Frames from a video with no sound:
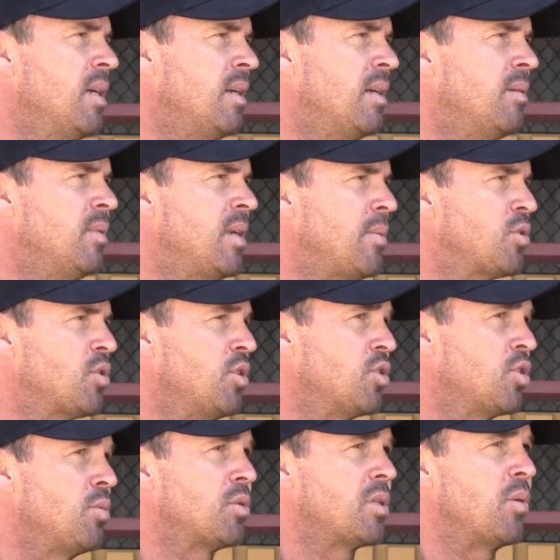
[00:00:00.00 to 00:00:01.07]
An absolute
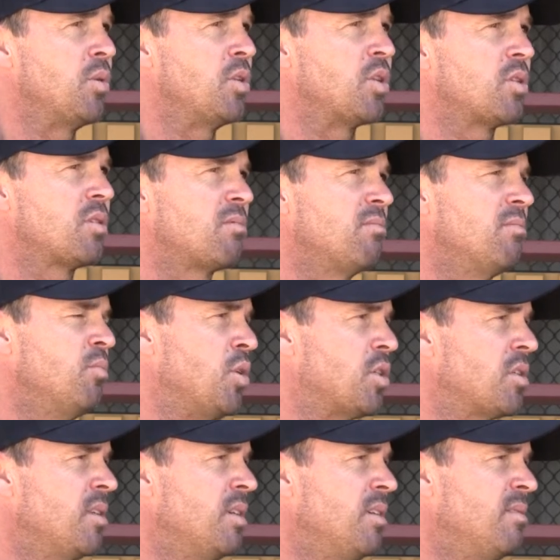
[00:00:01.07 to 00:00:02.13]
superstar. We just wish
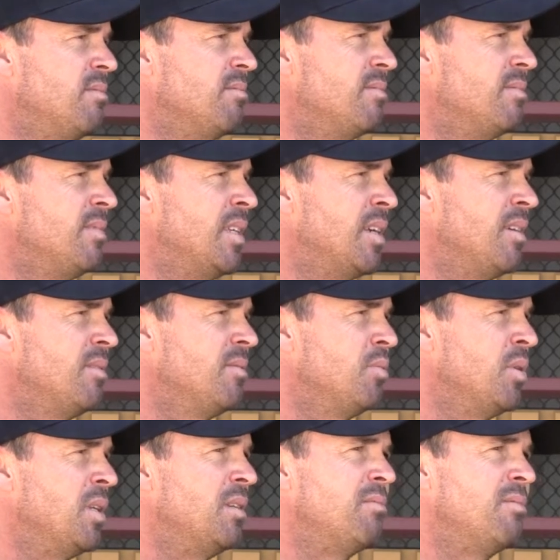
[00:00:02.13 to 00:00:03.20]
that
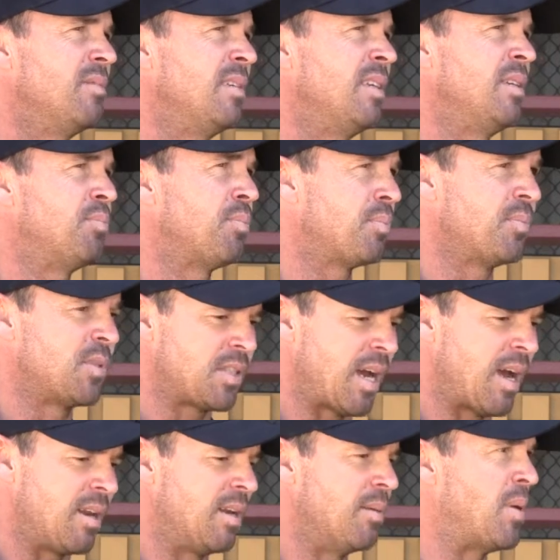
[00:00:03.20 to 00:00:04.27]
he
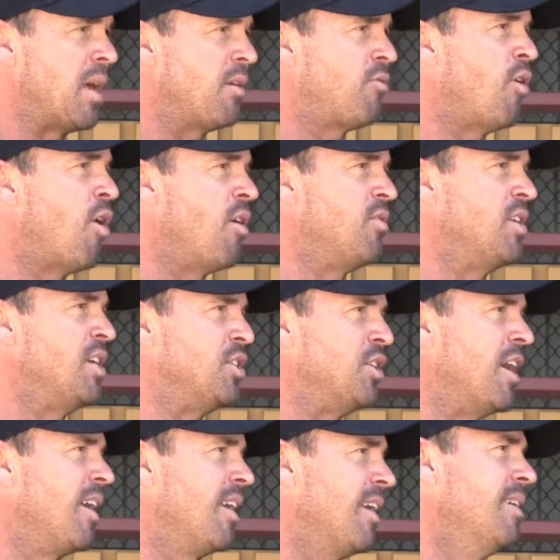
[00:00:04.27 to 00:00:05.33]
started about 5 years
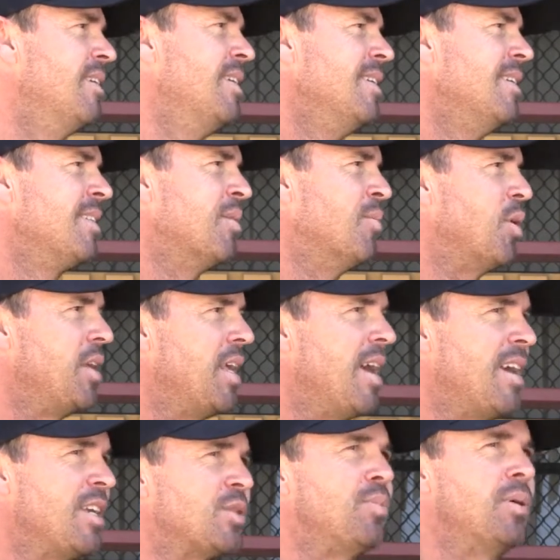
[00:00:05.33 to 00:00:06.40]
younger than what he
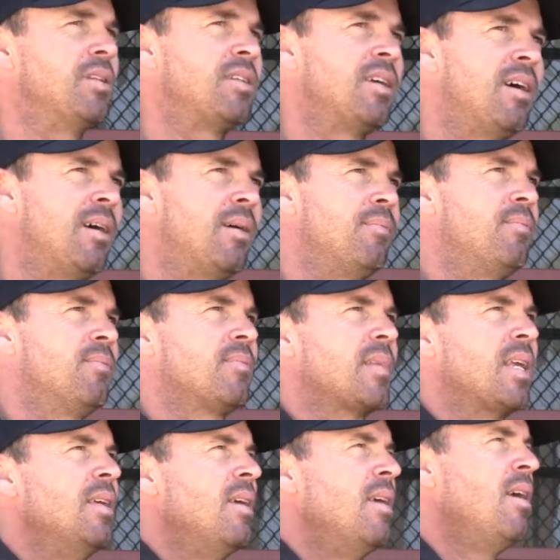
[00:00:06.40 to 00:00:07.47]
has, but
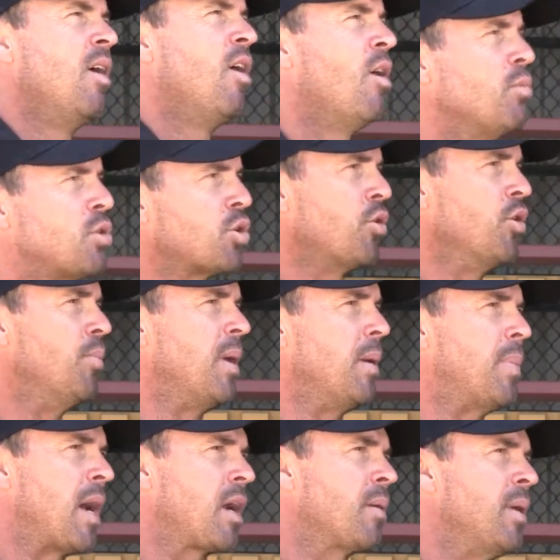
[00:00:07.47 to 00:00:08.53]
I'm sure he'll be
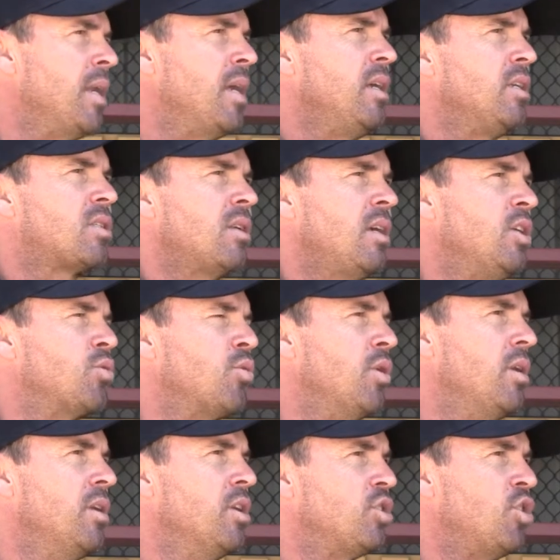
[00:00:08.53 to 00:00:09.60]
back. I mean, he's
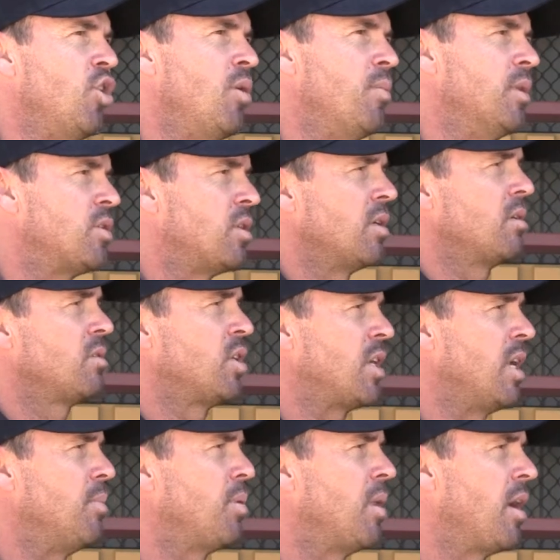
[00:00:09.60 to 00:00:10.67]
really determined to
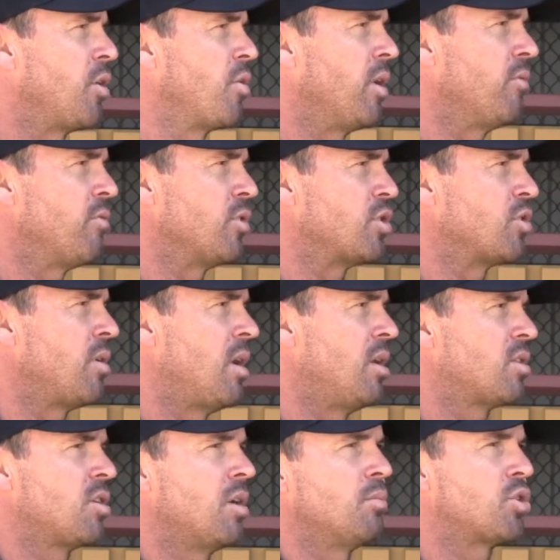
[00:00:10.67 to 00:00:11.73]
keep playing cricket for Australia,
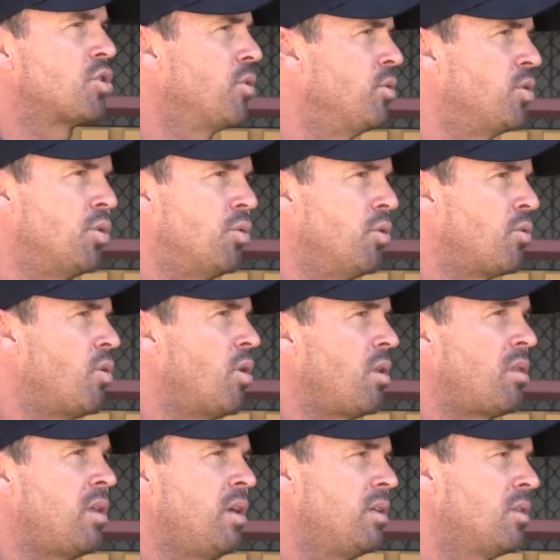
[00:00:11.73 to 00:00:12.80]
so I'm sure he'll do all the right
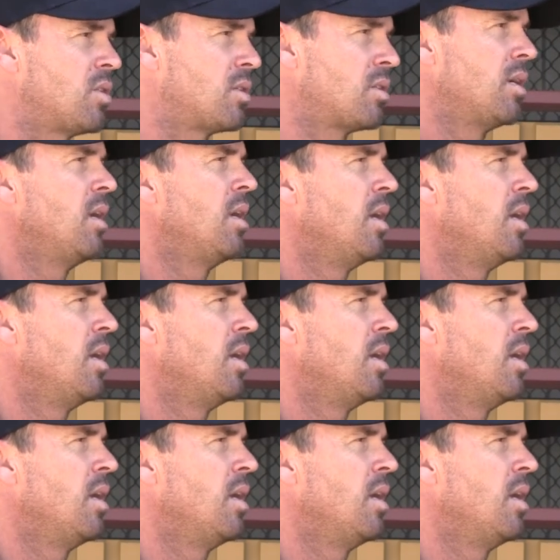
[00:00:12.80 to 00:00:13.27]
things,